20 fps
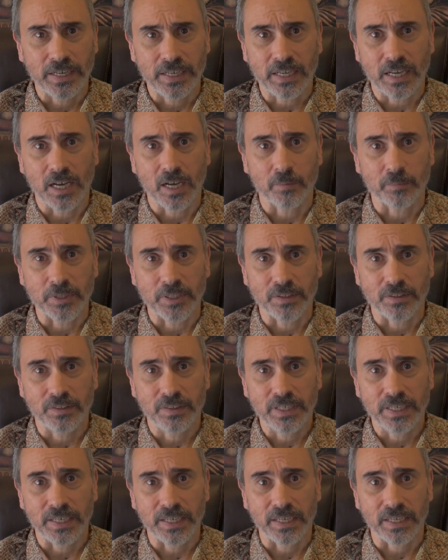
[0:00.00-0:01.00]
common
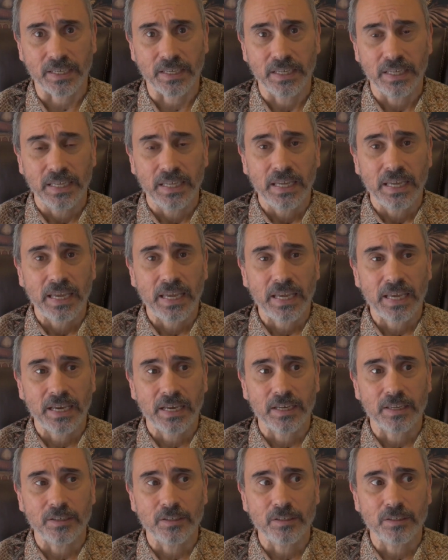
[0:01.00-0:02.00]
thing.
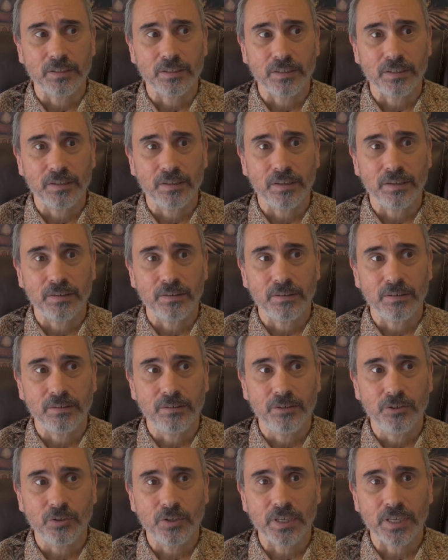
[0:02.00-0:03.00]
And
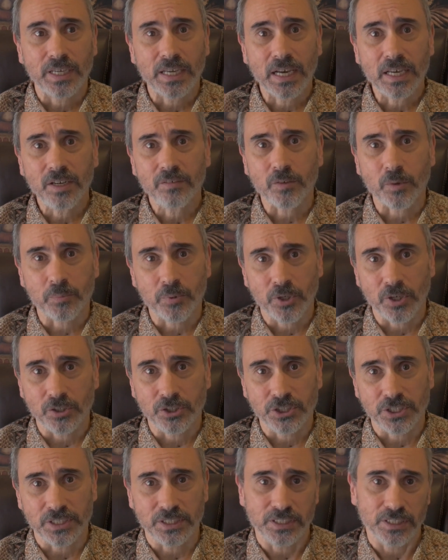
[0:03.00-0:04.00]
you can kind of
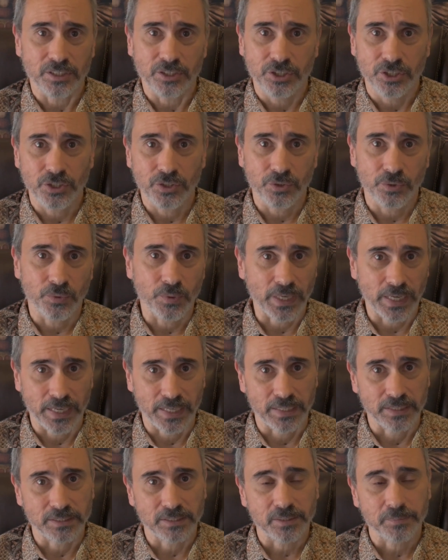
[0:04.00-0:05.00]
approach this in two
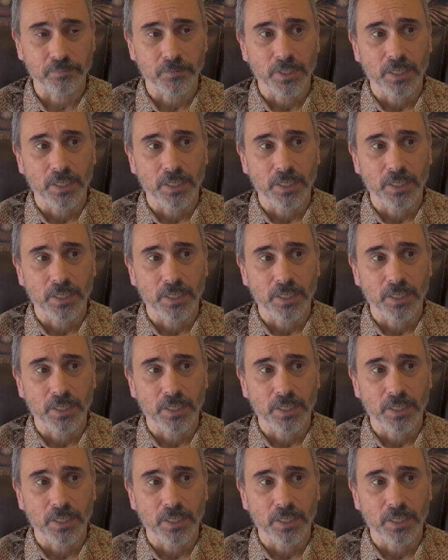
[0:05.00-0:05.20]
ways.